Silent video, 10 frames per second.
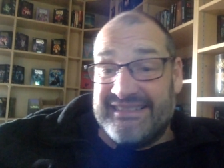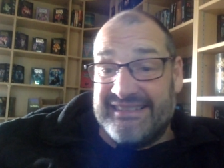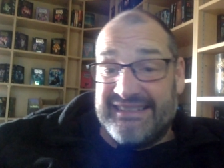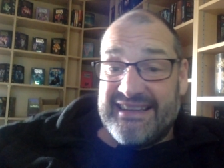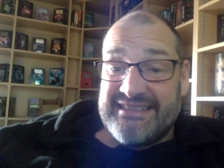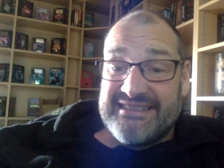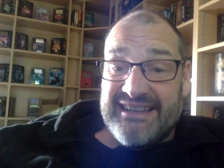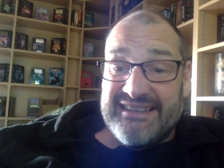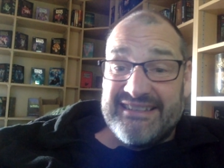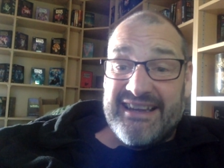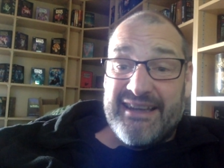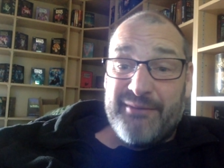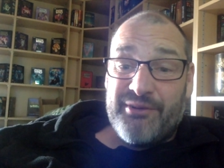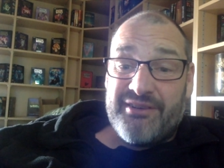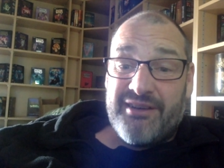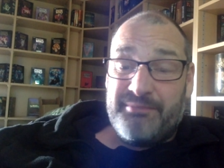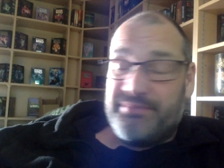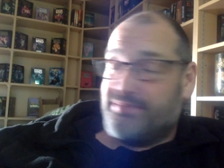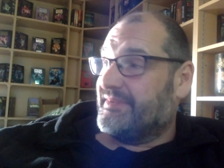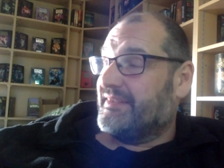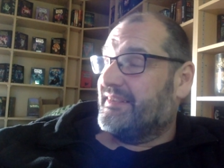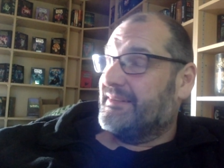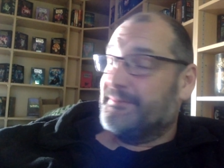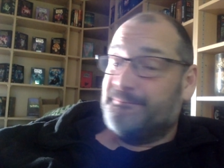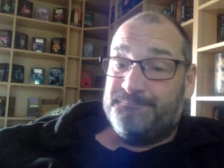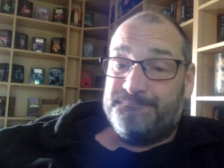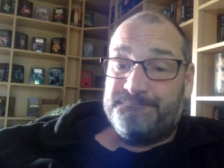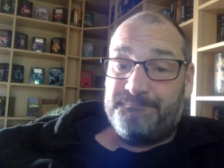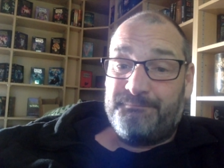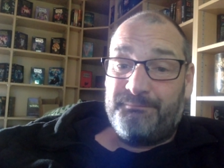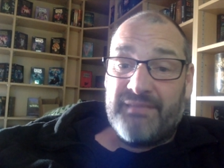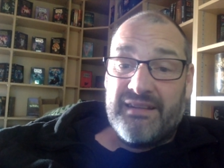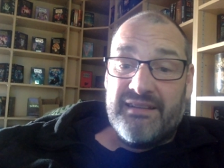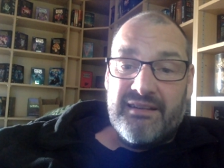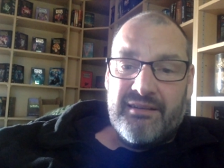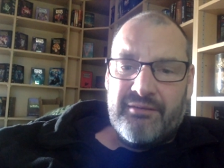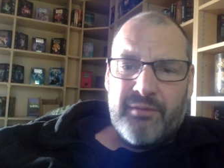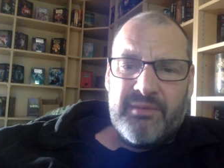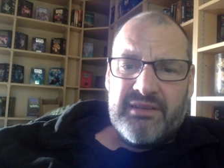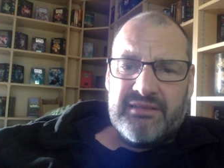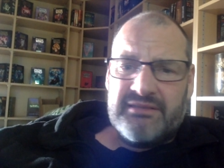last night I woke up um, from a,